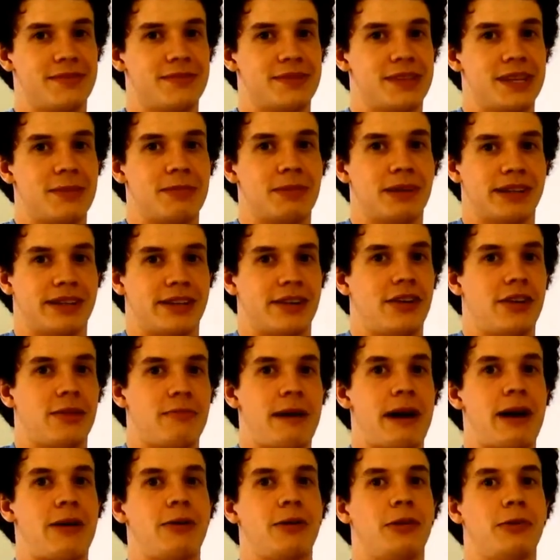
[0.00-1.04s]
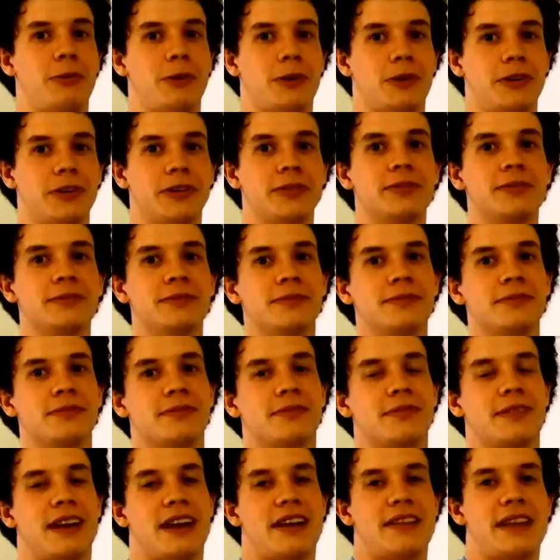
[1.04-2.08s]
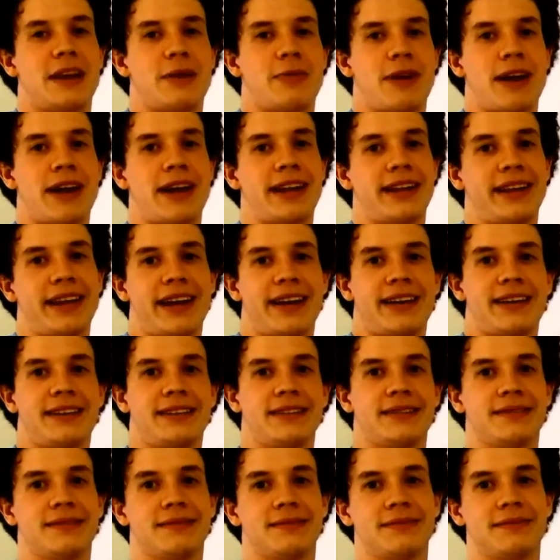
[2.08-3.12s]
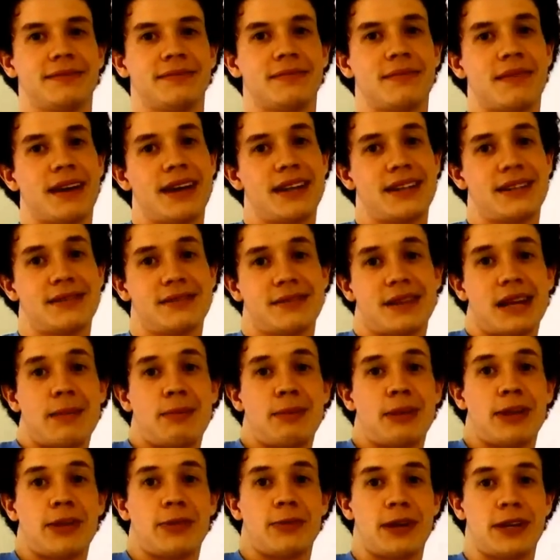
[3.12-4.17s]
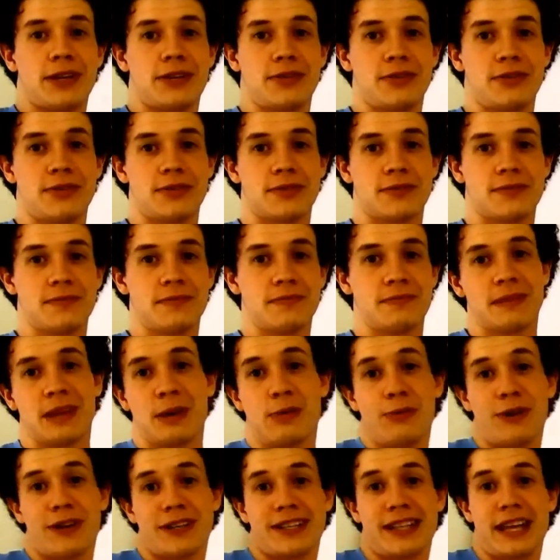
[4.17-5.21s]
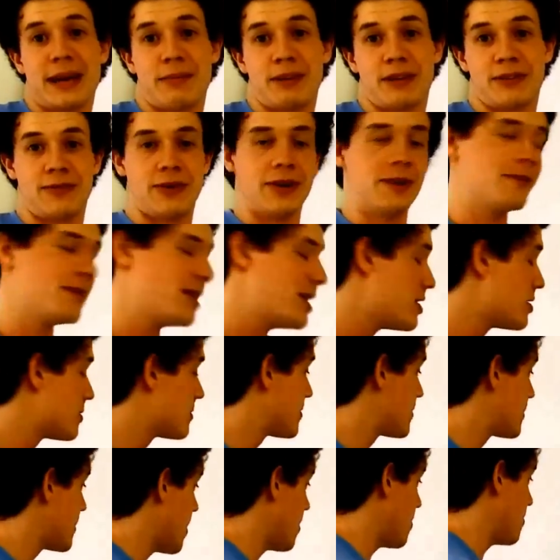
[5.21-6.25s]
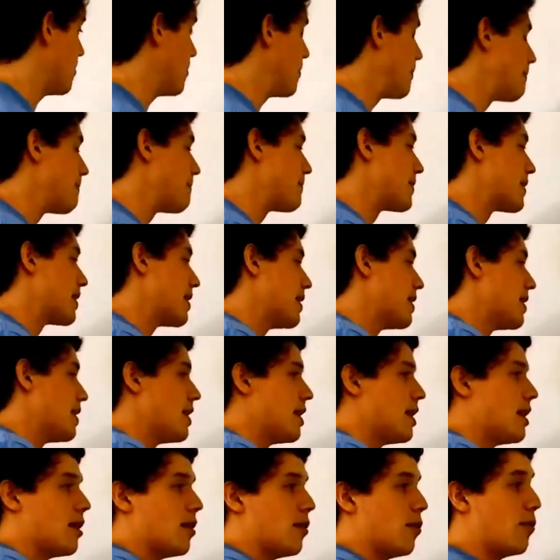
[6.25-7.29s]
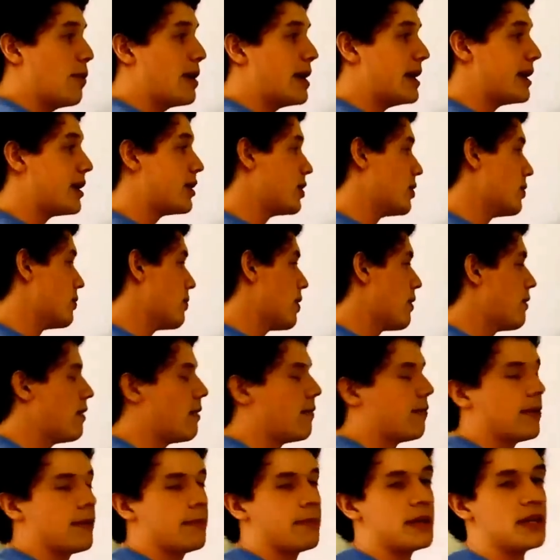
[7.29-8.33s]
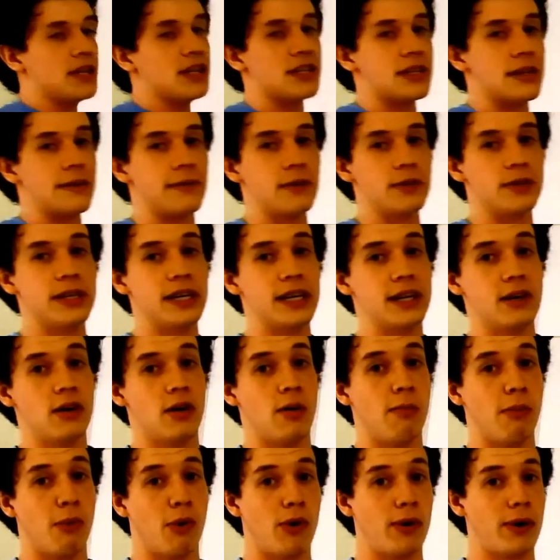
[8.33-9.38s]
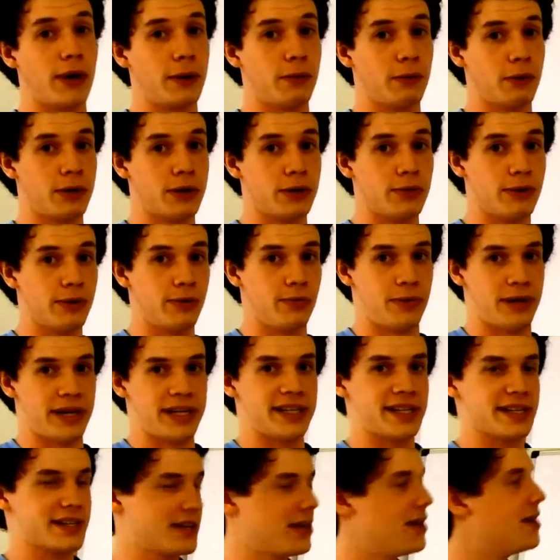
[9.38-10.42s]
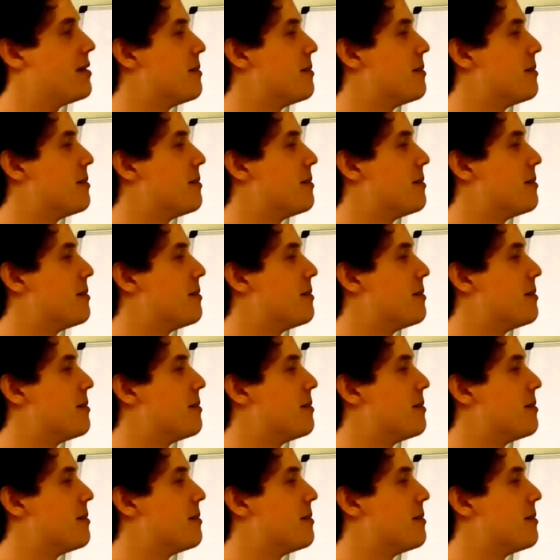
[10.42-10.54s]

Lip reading: D Police had all the power in the world. And they ran Atlanta, and a couple other regionals. It wasn't that much fun. So, we couldn't run on flip PGs, and if you did, boy were you at risk.